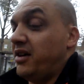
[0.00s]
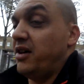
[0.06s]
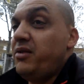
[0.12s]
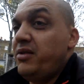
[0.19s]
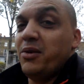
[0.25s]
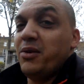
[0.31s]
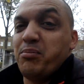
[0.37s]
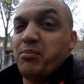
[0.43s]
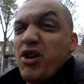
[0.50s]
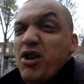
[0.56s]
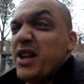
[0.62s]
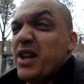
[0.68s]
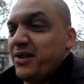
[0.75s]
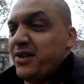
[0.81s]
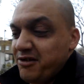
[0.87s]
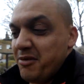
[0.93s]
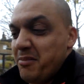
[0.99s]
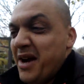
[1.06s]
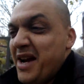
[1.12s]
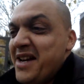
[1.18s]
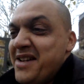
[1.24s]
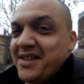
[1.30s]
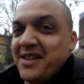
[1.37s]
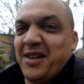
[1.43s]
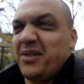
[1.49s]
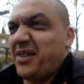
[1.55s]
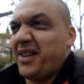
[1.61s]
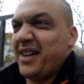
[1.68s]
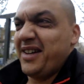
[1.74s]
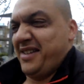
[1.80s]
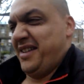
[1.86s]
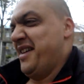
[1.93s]
you know, you're brilliant, you're amazing. I was
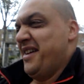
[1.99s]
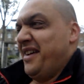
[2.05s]
like,